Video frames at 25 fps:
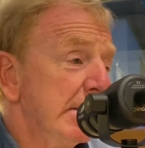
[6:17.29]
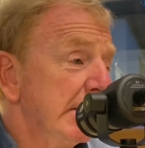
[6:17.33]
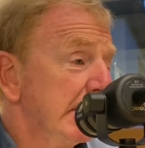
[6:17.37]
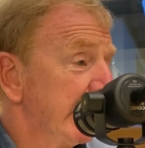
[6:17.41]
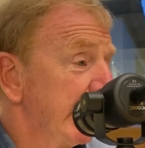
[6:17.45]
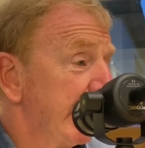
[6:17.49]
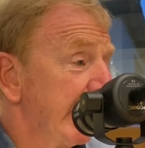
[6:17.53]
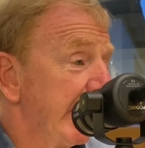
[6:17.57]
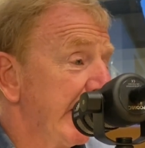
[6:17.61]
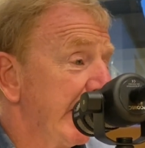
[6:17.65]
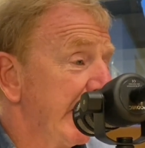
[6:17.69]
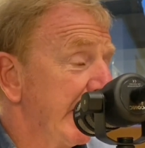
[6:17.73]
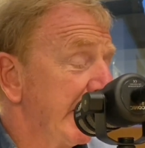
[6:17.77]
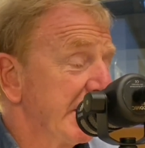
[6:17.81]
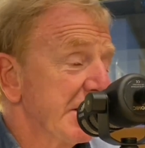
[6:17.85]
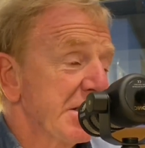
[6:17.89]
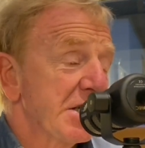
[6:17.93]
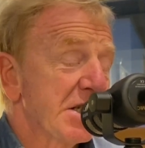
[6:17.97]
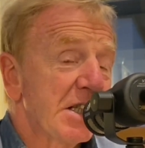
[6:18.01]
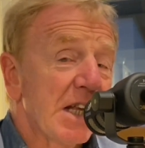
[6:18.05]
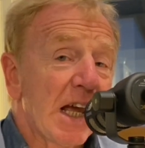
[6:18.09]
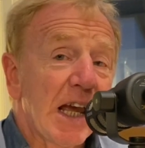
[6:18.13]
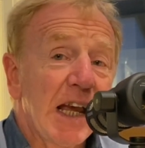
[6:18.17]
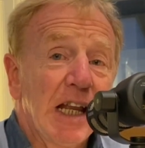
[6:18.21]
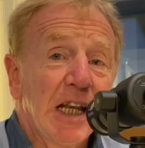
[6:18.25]
The
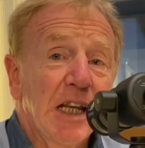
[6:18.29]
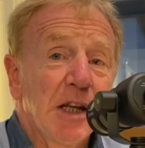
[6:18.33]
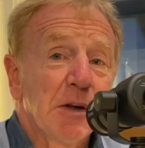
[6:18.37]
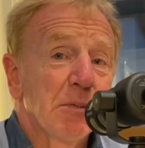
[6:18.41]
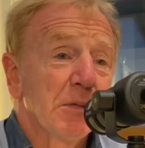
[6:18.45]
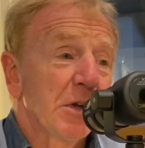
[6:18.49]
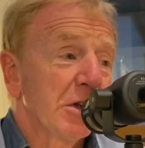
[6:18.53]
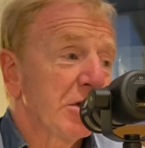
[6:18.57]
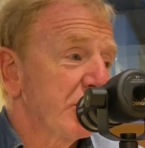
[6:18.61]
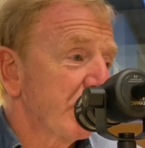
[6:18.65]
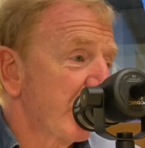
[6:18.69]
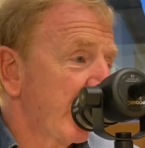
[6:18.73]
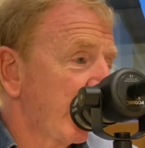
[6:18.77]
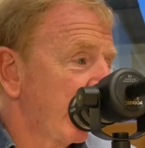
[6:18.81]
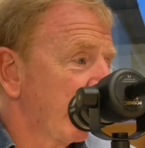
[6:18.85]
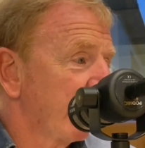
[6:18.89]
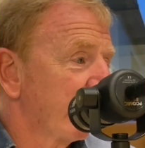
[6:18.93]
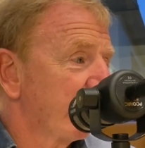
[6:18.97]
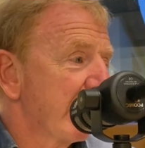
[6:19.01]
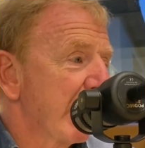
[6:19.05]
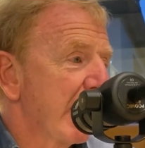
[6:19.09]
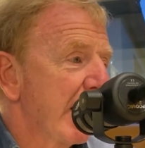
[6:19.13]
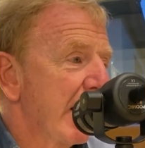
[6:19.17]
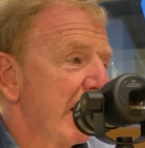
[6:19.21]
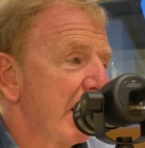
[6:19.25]
stadium, the training
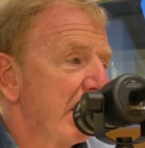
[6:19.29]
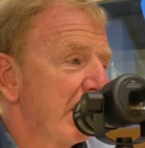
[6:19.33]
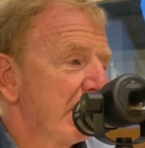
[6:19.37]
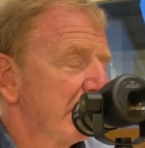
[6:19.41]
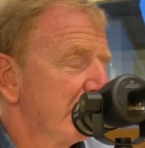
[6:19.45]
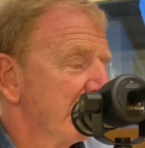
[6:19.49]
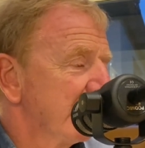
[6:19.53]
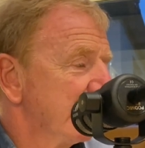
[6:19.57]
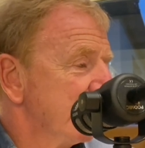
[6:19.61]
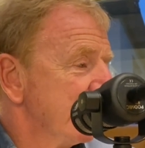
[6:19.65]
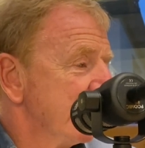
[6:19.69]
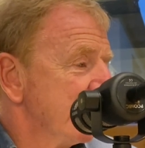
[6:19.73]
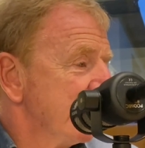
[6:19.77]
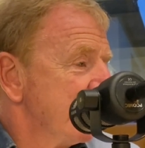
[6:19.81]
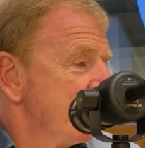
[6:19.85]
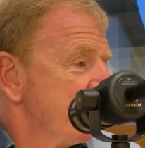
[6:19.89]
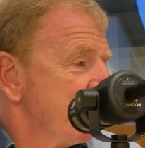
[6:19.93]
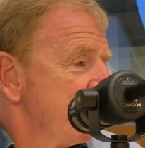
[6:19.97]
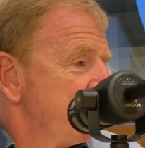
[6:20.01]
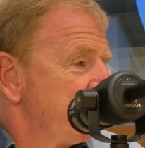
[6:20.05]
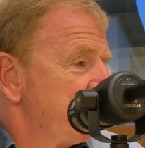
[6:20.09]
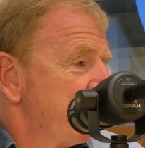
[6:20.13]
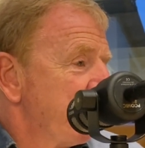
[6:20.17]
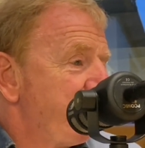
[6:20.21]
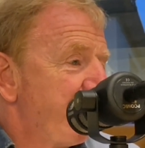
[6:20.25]
ground,
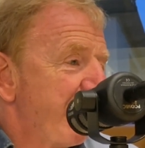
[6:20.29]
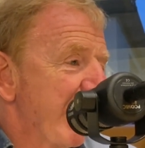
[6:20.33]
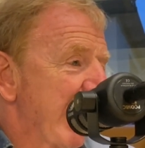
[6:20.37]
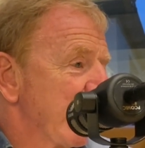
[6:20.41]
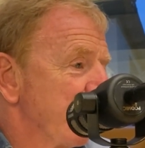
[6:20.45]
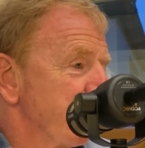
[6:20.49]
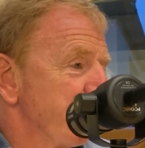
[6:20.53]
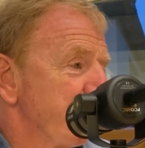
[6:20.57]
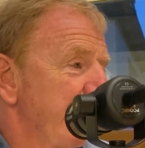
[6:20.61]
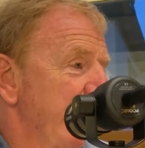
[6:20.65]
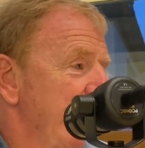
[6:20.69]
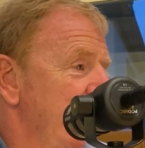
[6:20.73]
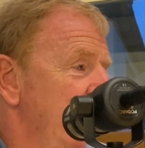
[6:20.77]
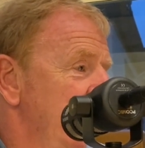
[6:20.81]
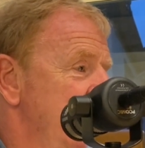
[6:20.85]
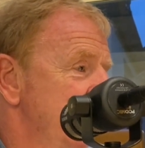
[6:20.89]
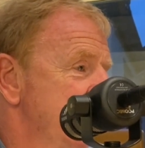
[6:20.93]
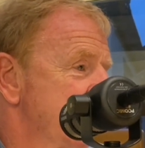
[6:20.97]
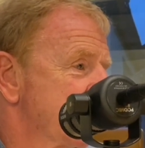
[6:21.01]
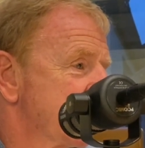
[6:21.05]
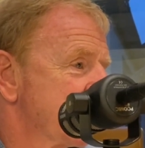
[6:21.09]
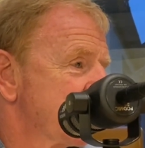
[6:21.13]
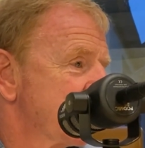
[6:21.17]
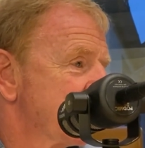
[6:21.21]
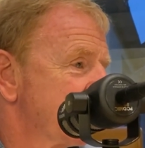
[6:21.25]
the fan
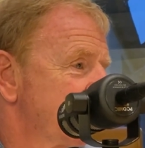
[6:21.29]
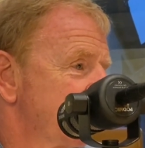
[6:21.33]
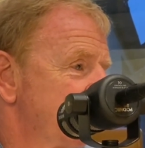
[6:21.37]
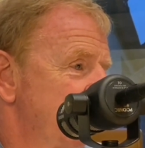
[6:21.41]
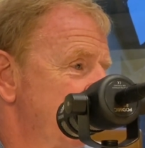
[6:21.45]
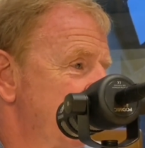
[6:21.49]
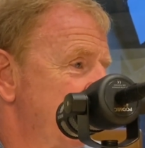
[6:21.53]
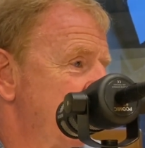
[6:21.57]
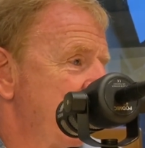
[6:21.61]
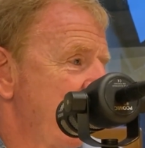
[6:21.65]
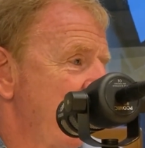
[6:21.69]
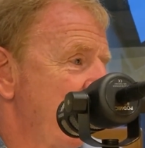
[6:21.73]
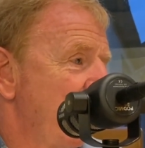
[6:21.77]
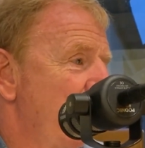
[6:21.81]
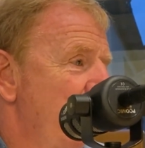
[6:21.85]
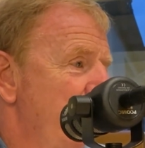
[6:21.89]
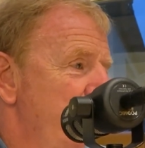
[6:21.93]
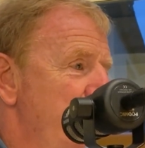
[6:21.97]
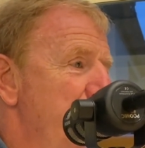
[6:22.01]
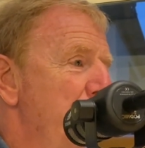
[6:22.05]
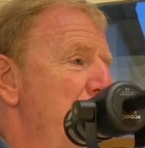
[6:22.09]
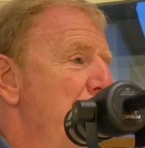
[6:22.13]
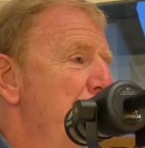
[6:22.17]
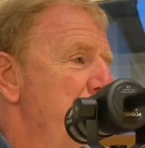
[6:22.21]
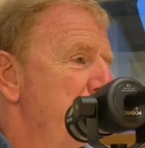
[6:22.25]
base, they are
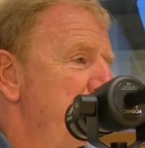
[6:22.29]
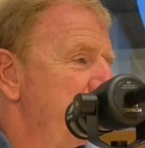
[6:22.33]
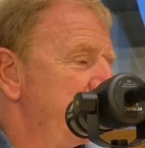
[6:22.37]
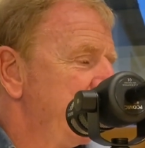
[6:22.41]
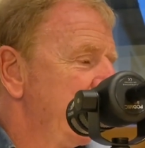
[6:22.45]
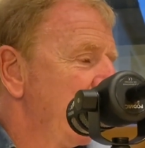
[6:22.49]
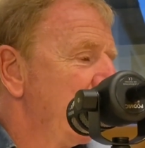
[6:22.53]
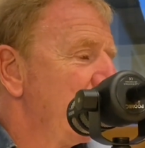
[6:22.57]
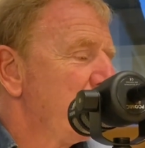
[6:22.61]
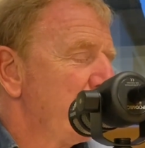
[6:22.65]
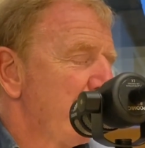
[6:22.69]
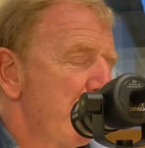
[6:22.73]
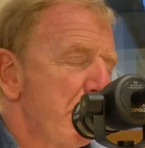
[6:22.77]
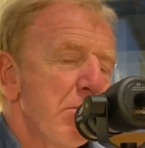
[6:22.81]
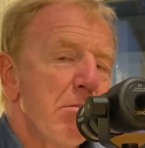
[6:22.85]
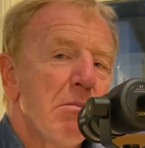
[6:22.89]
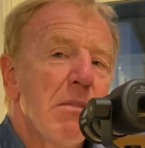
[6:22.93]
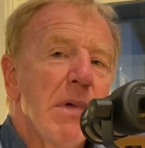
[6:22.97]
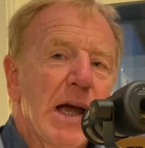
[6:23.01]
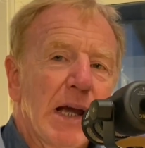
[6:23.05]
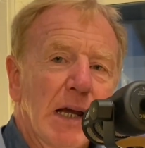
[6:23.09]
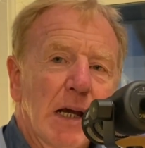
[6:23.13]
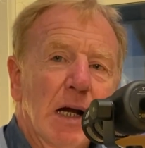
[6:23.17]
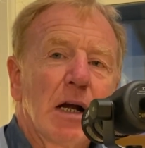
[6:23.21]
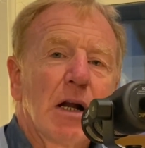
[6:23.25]
a
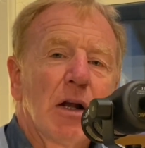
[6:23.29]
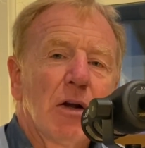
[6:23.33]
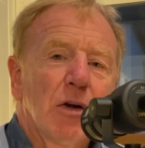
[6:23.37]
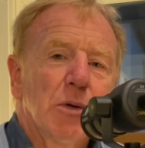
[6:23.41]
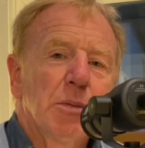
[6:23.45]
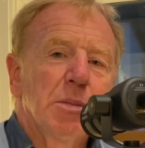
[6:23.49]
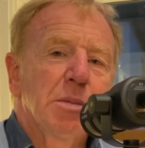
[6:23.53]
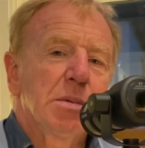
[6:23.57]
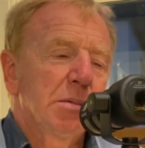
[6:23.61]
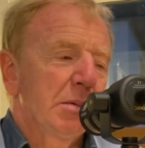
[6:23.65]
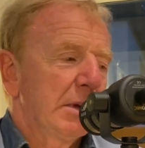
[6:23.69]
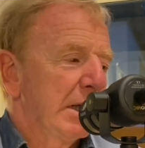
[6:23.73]
mega club.